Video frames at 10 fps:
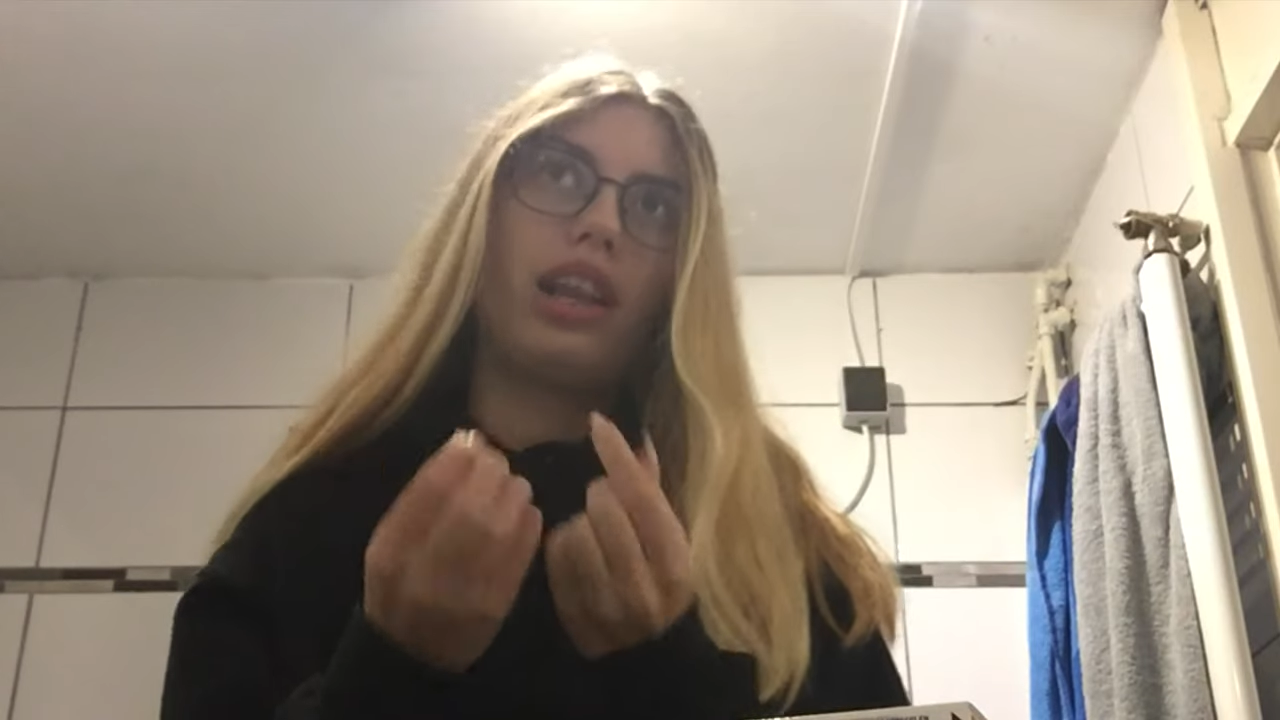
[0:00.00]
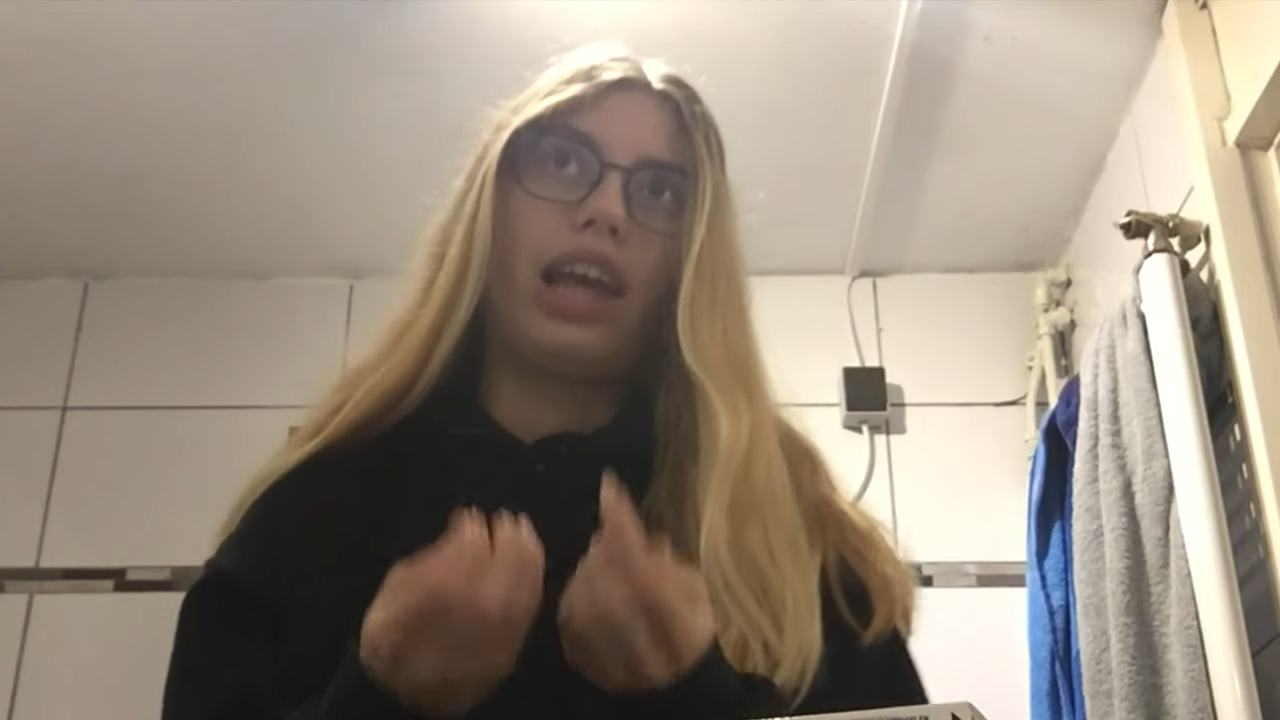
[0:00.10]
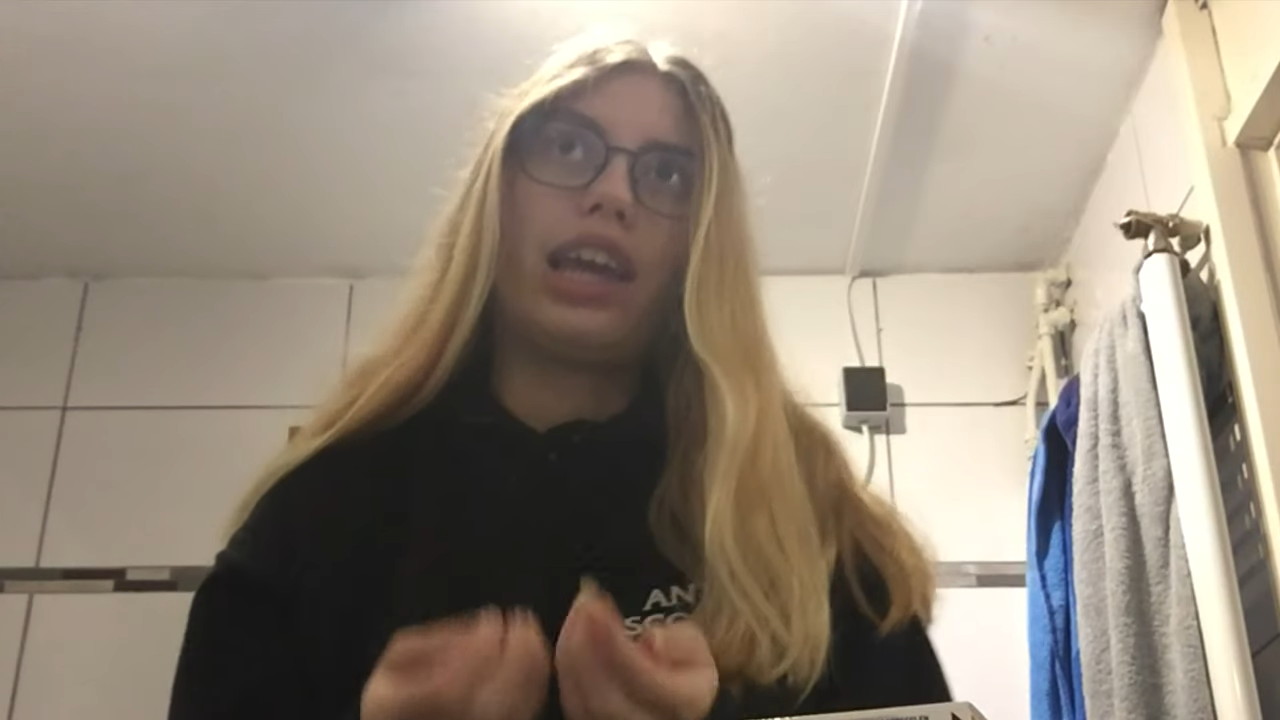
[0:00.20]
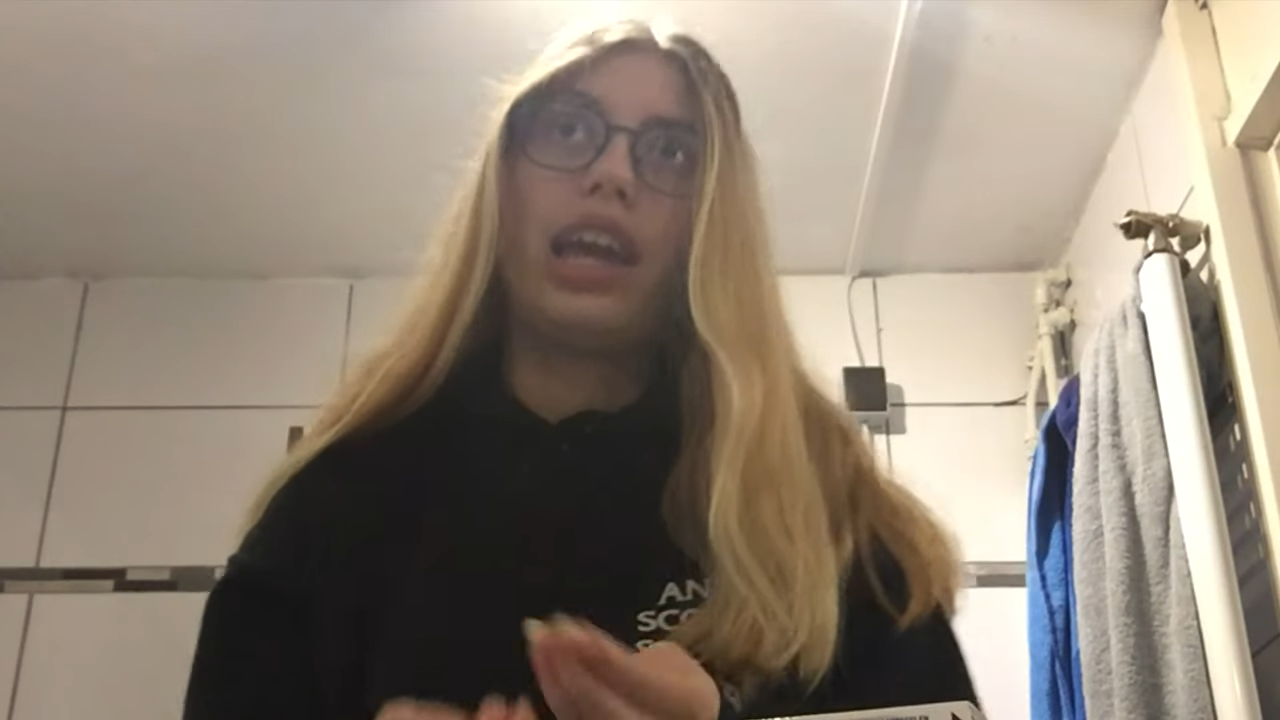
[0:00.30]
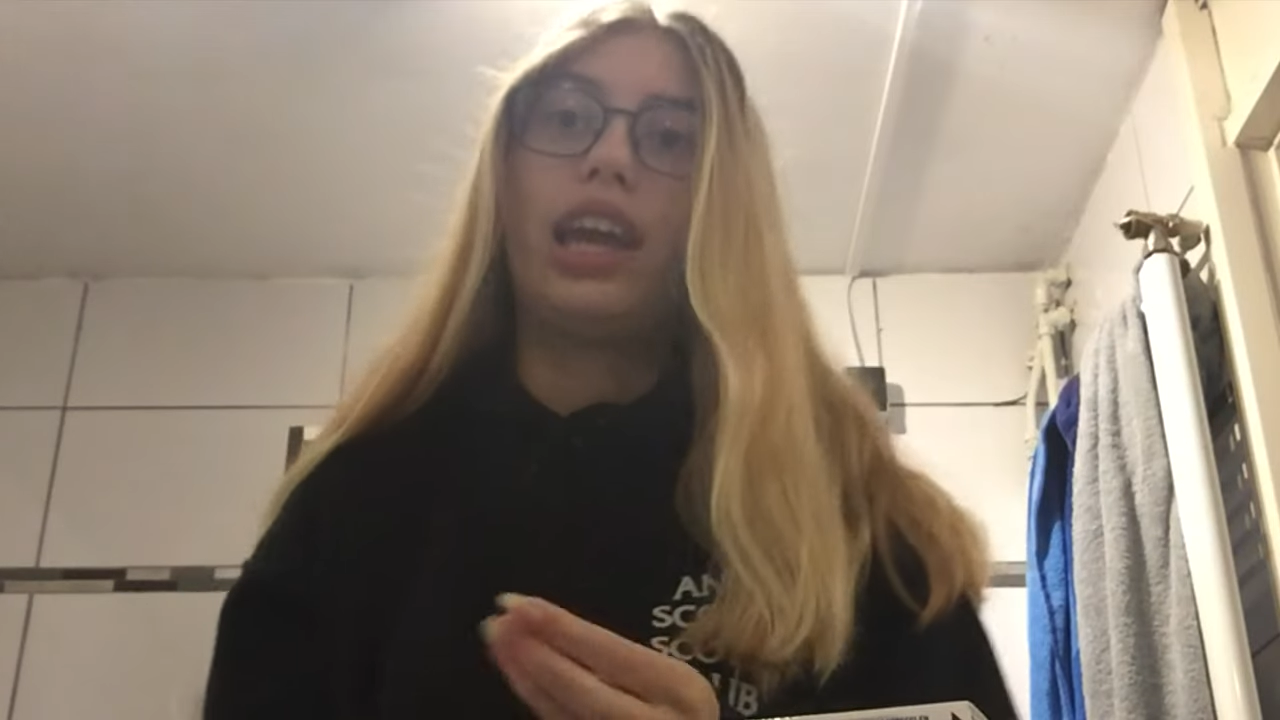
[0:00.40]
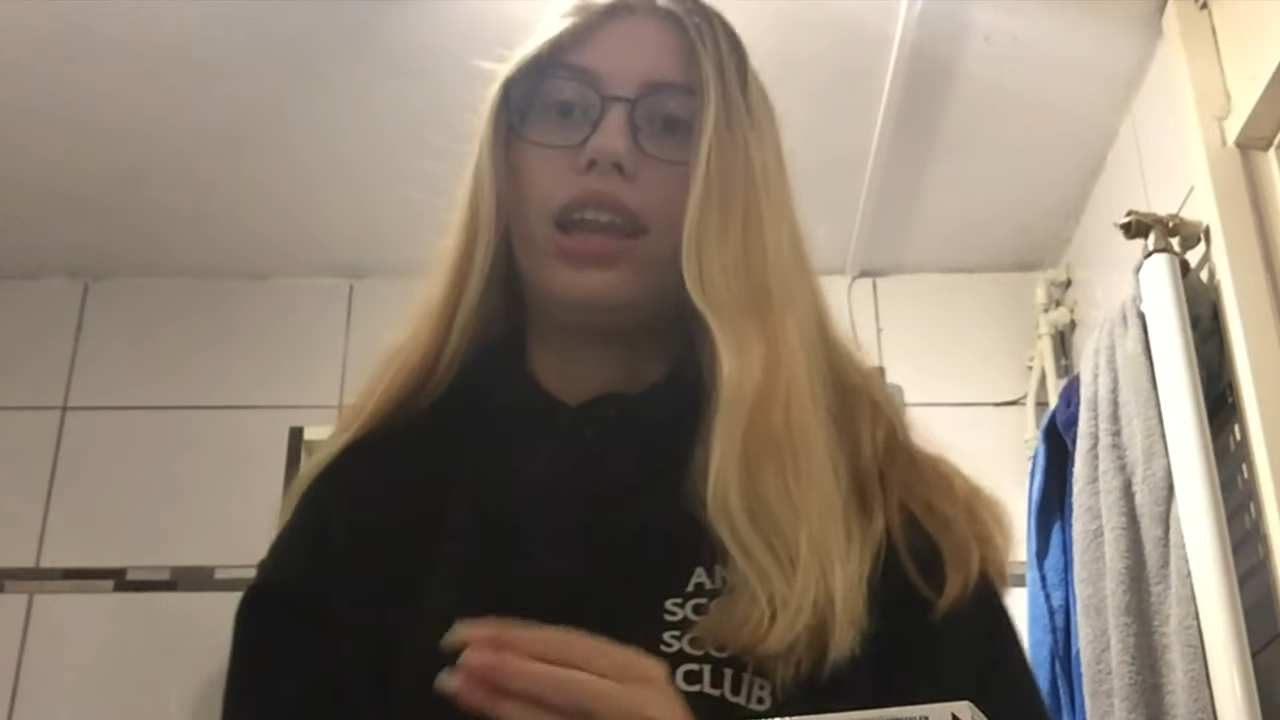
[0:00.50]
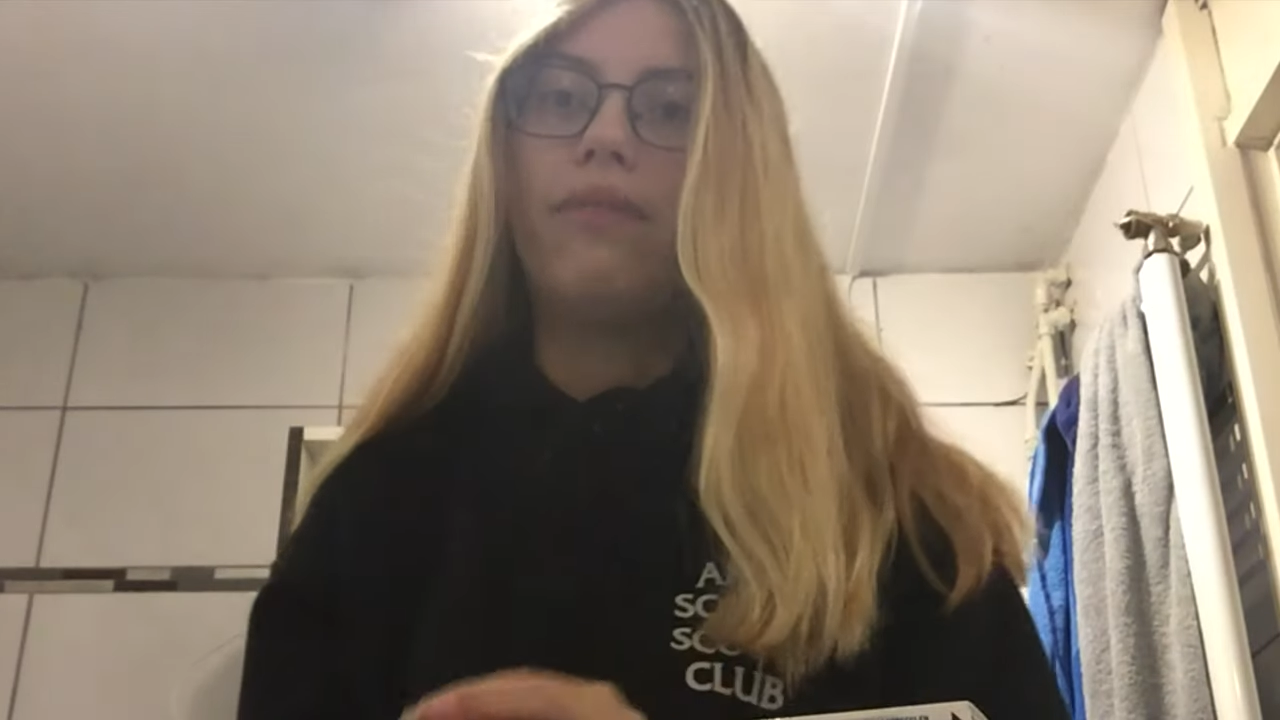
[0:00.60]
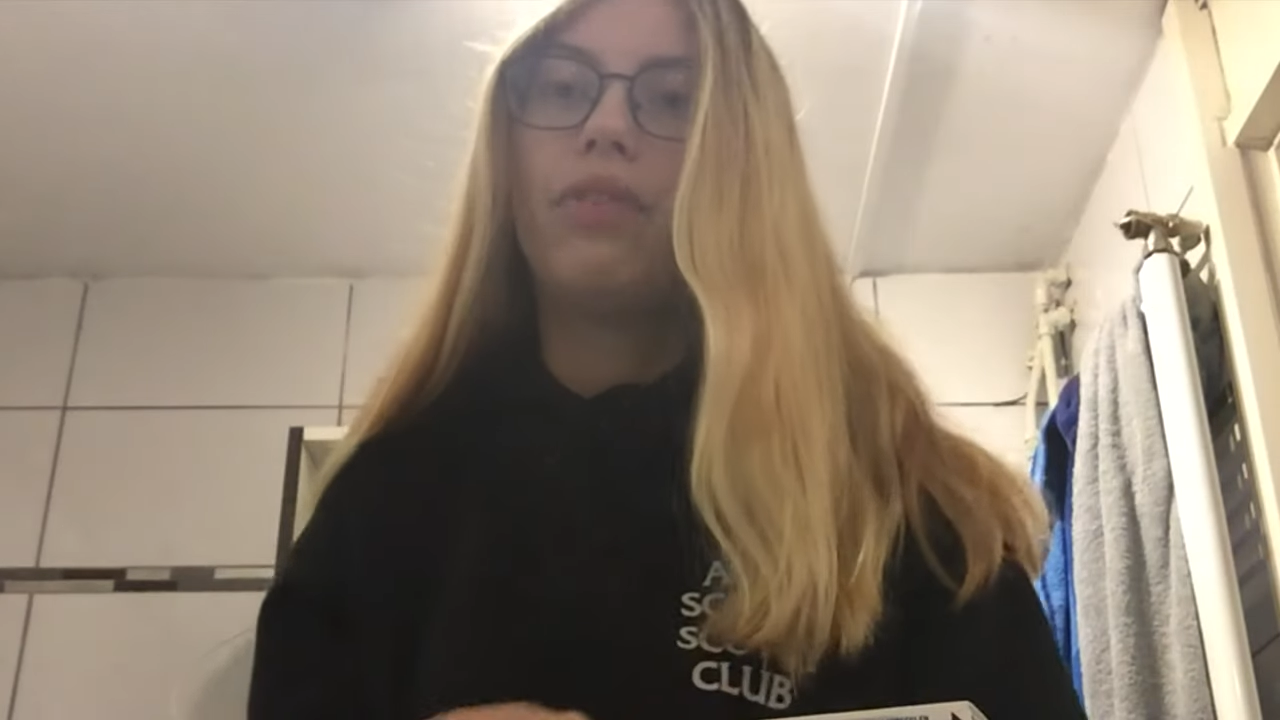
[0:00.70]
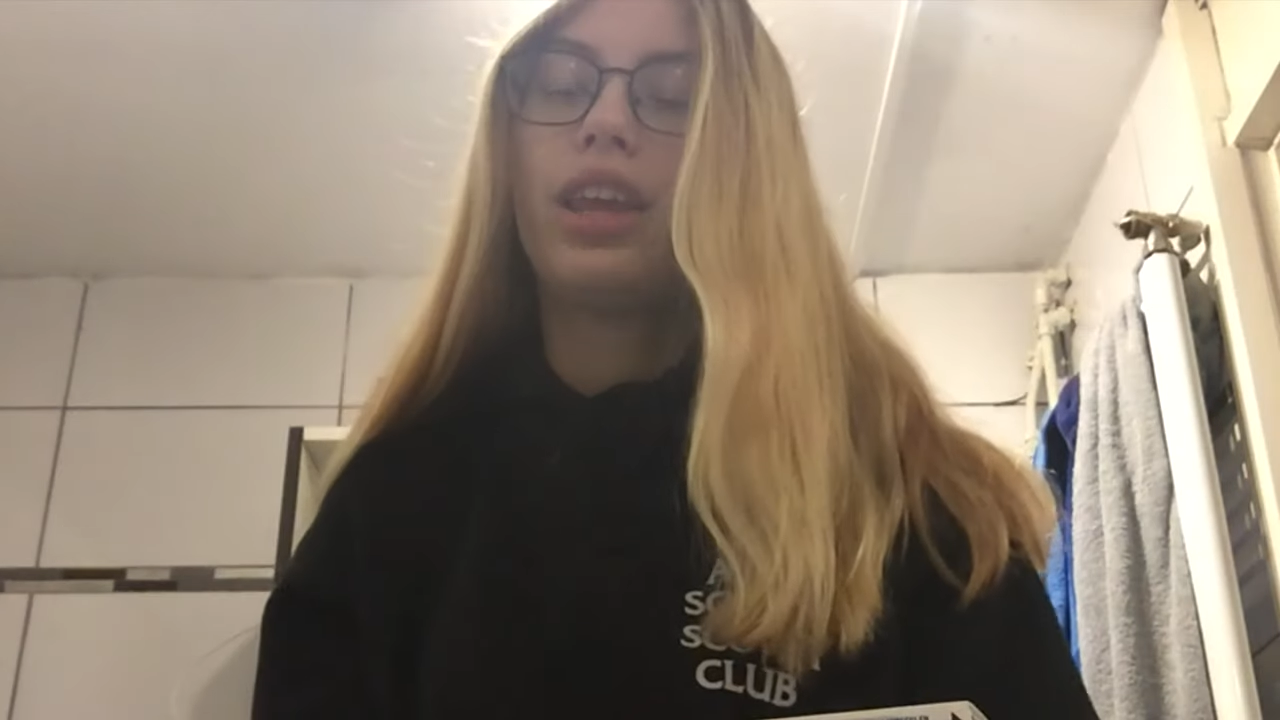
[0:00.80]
like hate.